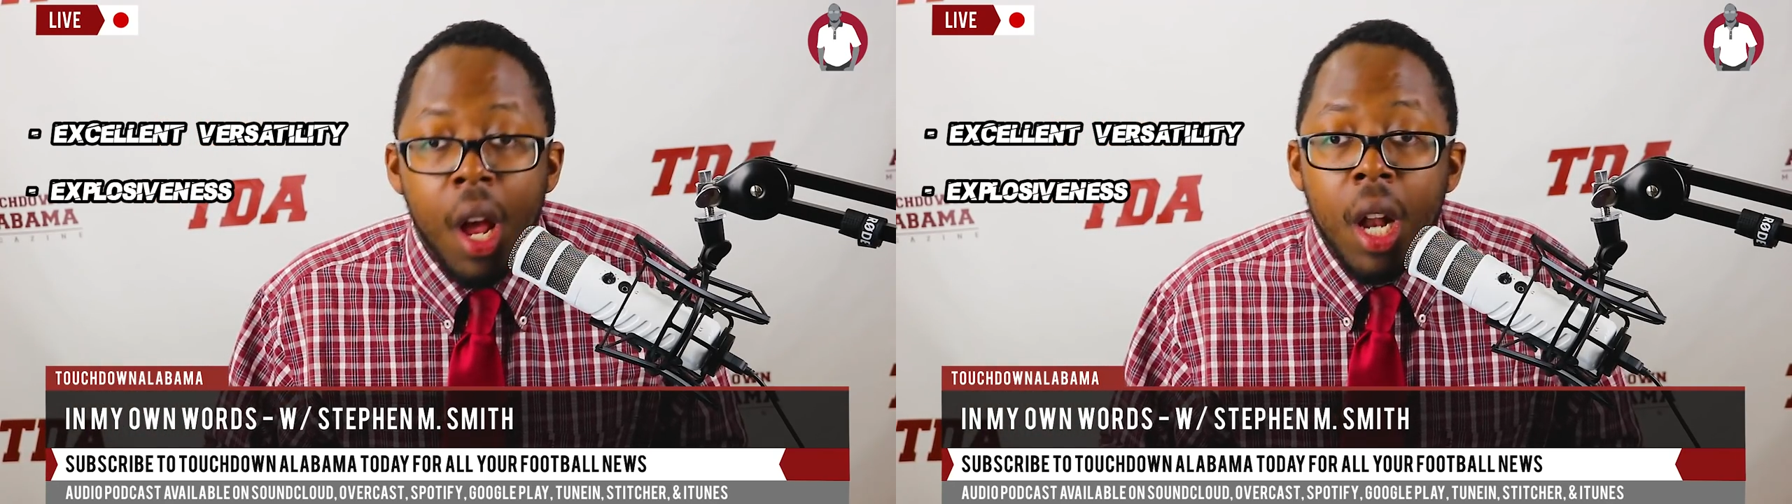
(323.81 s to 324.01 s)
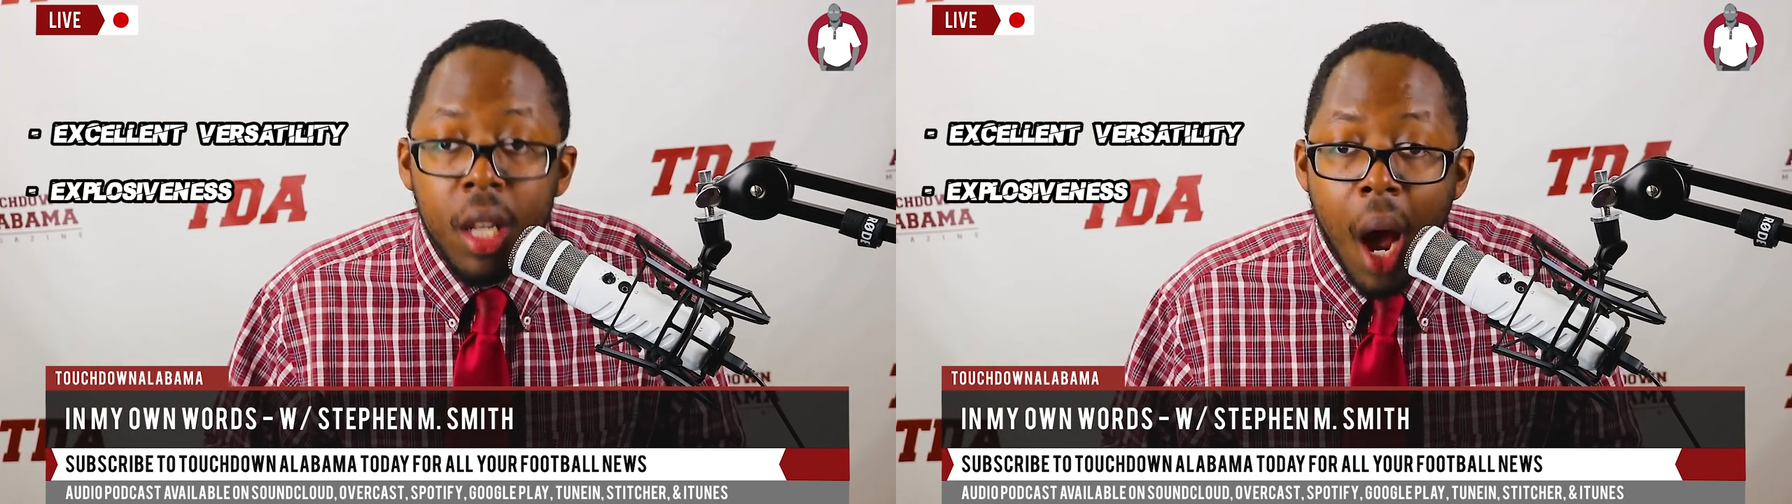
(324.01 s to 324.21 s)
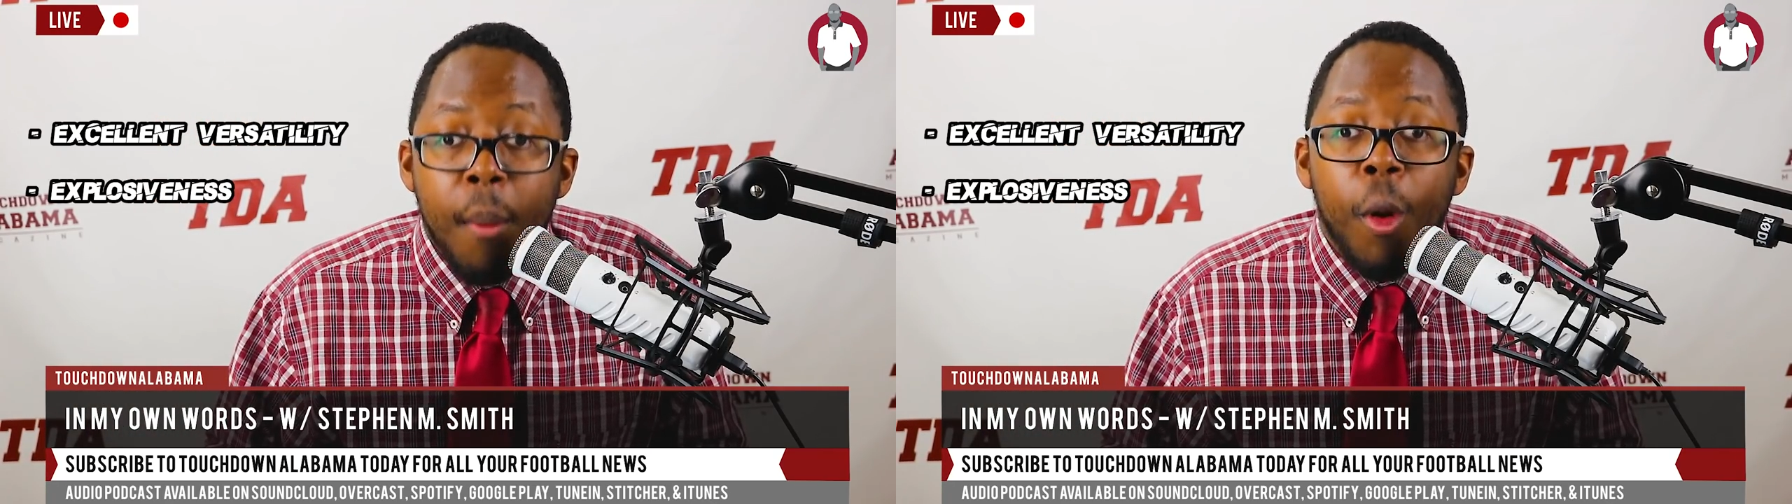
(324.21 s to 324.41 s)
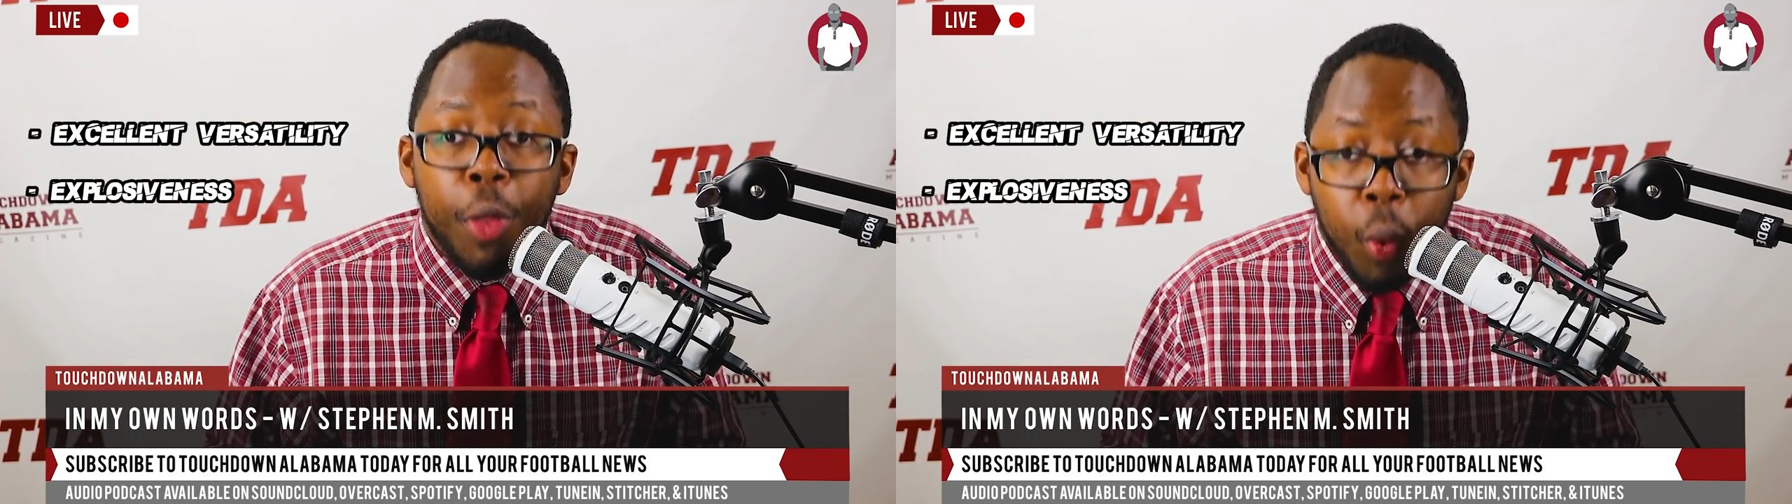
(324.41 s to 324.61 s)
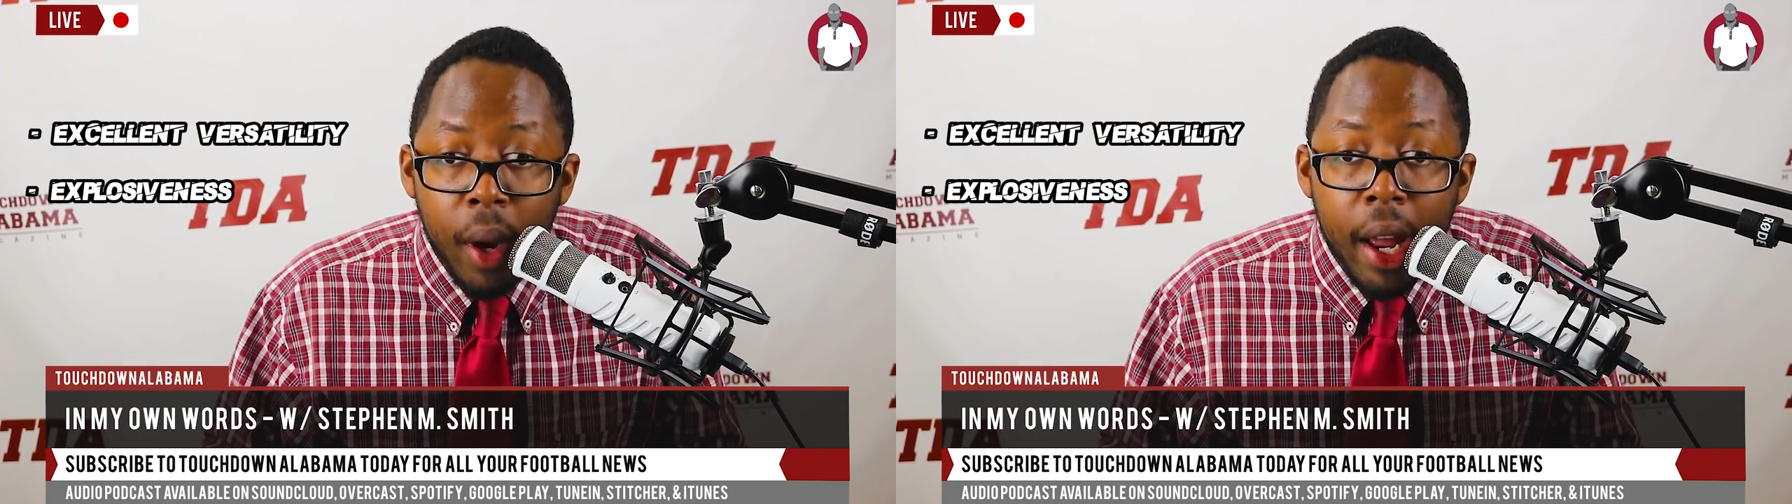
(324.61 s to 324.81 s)
Number
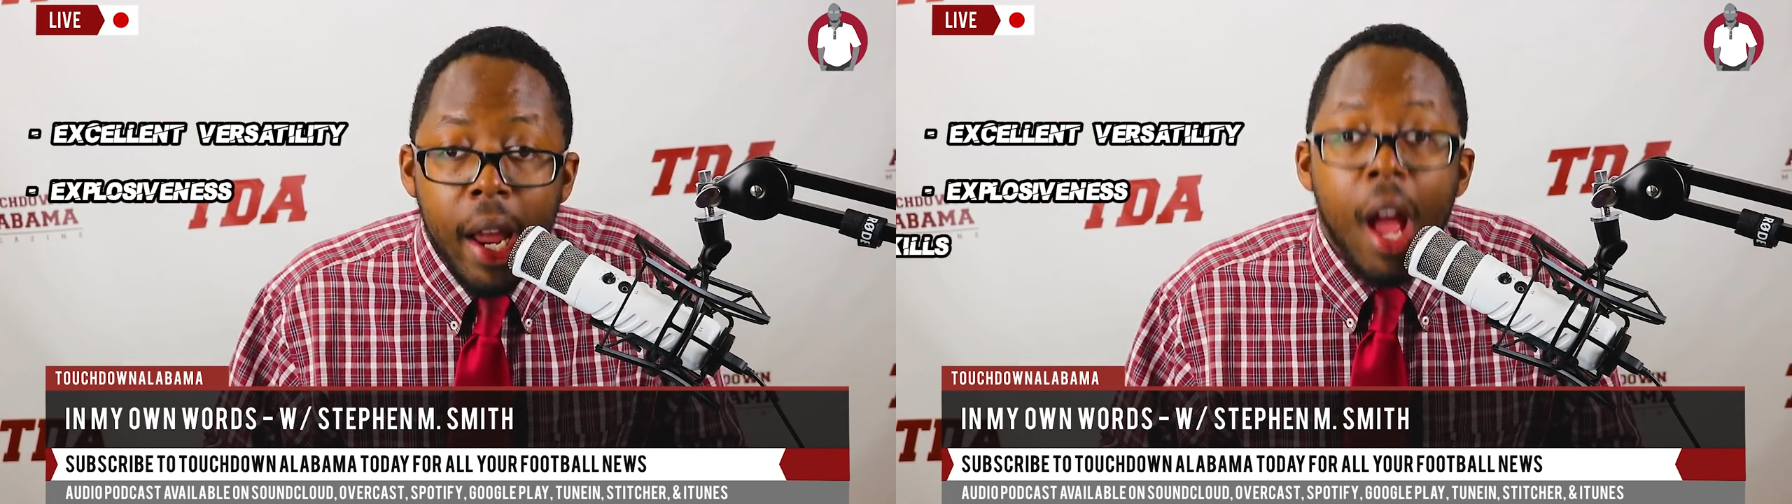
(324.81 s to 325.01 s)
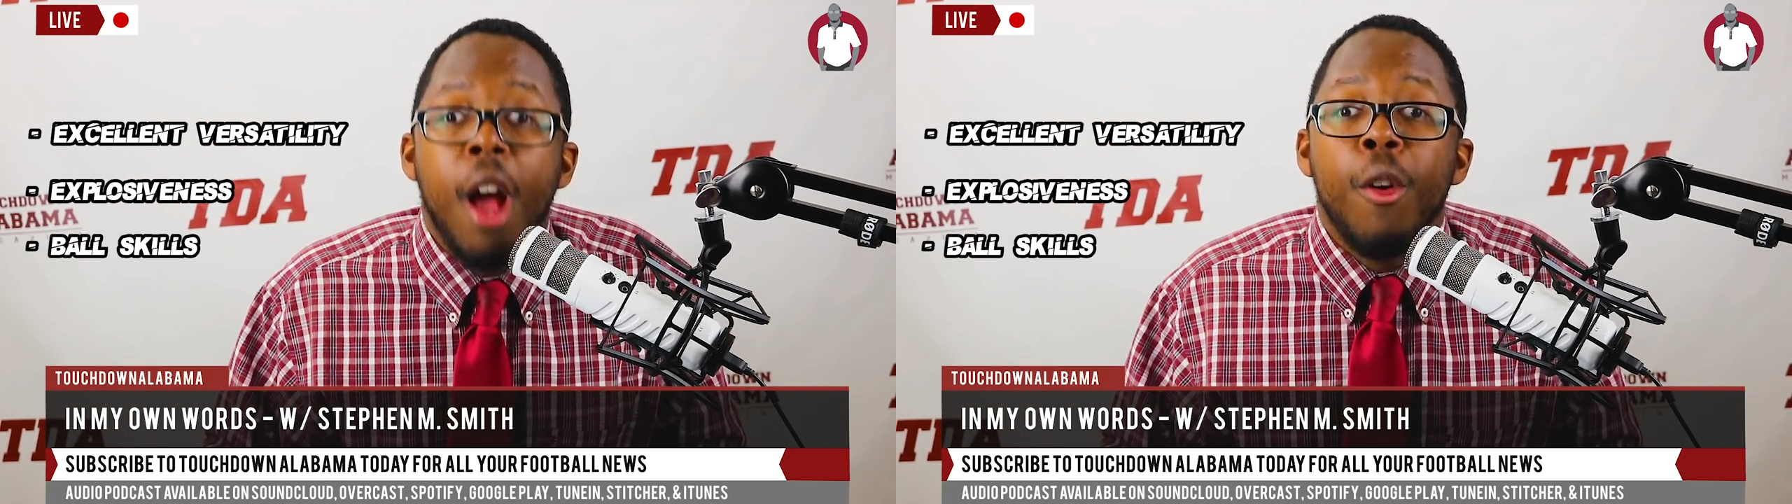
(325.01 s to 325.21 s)
three,